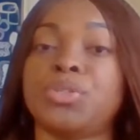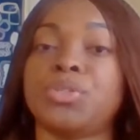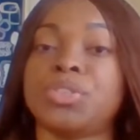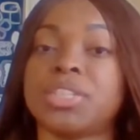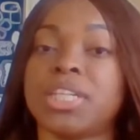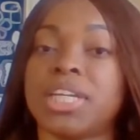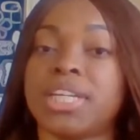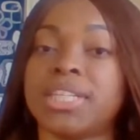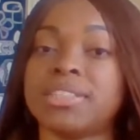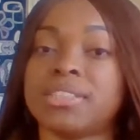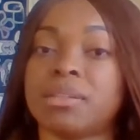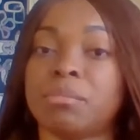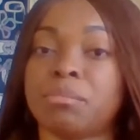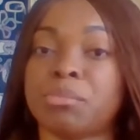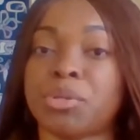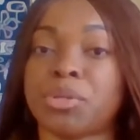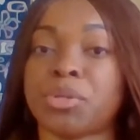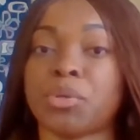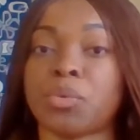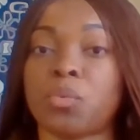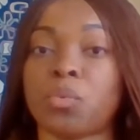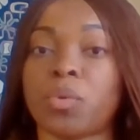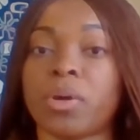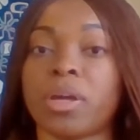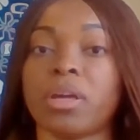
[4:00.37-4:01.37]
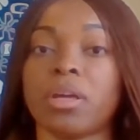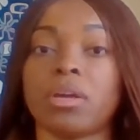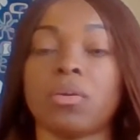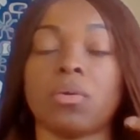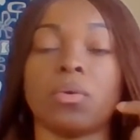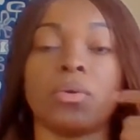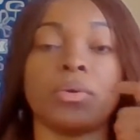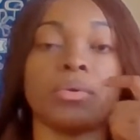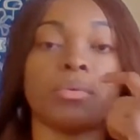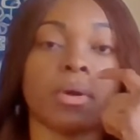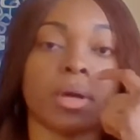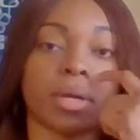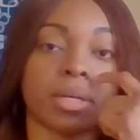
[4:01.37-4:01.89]
you take something away
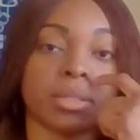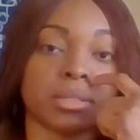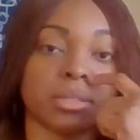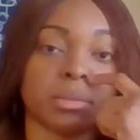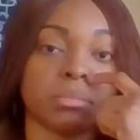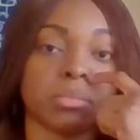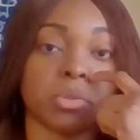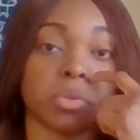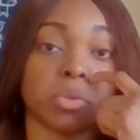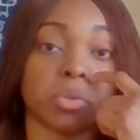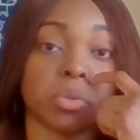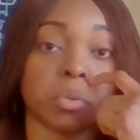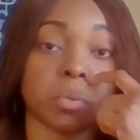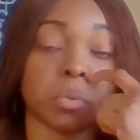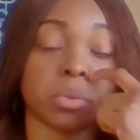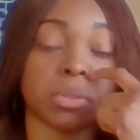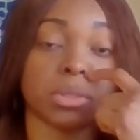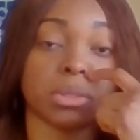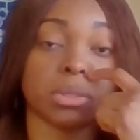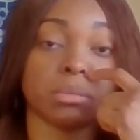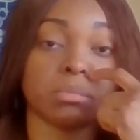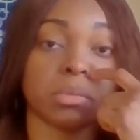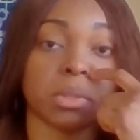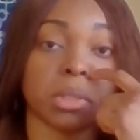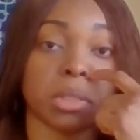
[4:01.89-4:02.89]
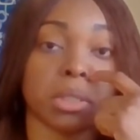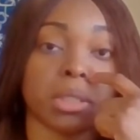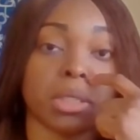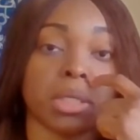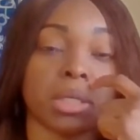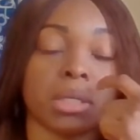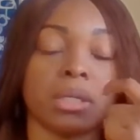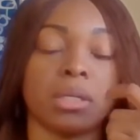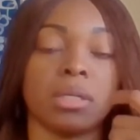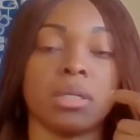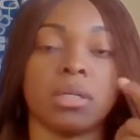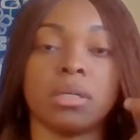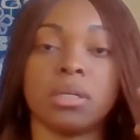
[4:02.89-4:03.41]
or you ask them to do something,